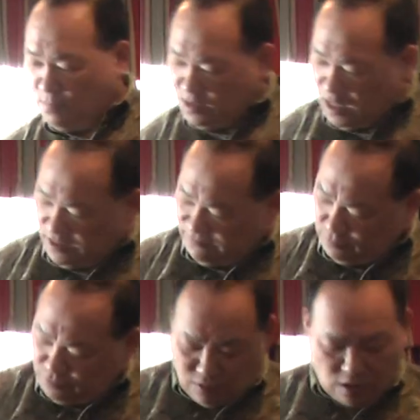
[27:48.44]
Like if
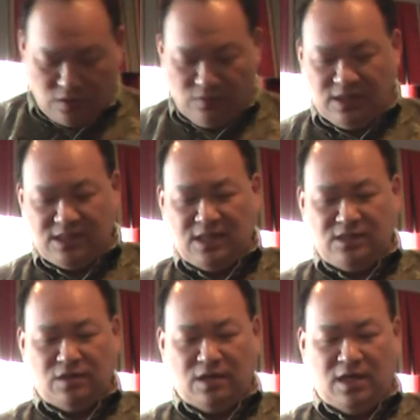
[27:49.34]
you do not glue this
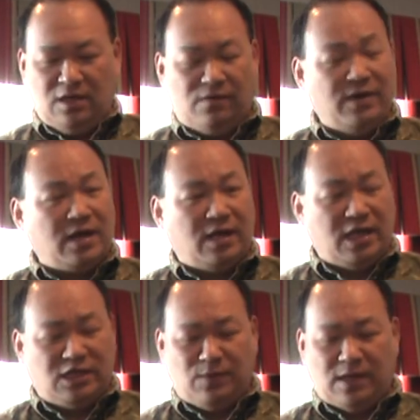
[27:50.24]
insert in correctly,
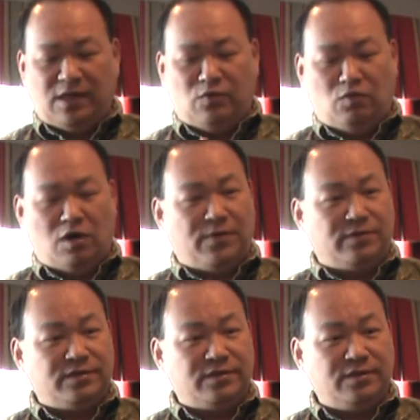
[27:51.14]
guess what? It
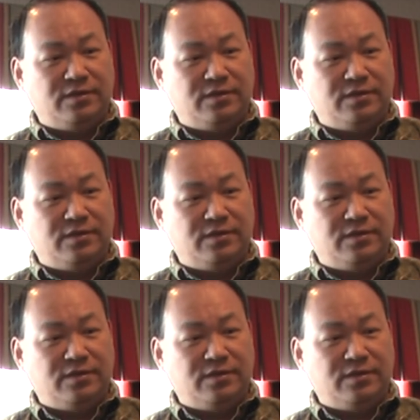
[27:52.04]
wobbles.